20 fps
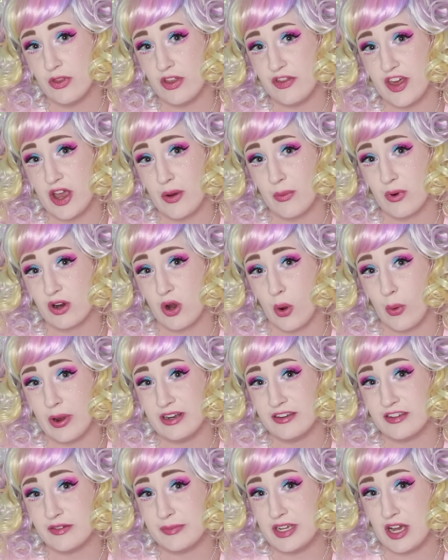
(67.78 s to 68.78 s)
that they were
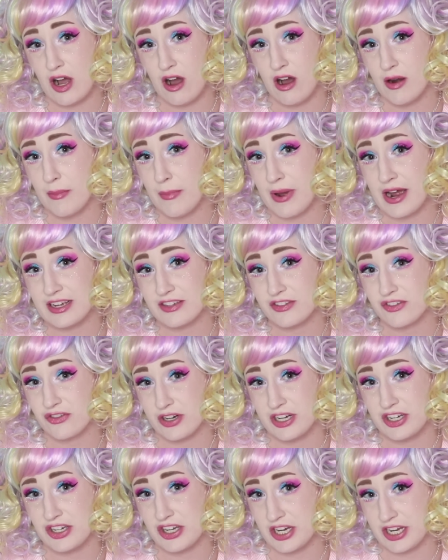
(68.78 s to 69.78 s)
going to be on My
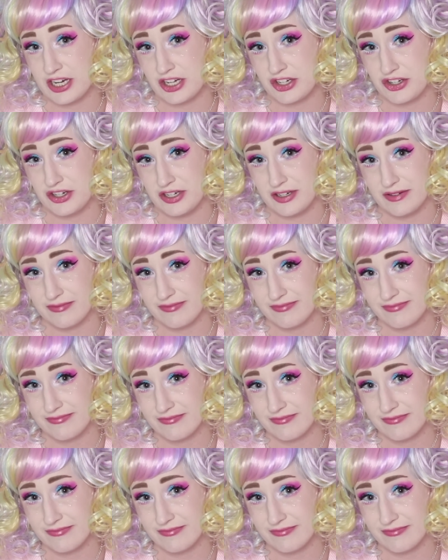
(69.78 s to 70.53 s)
Strange Addiction.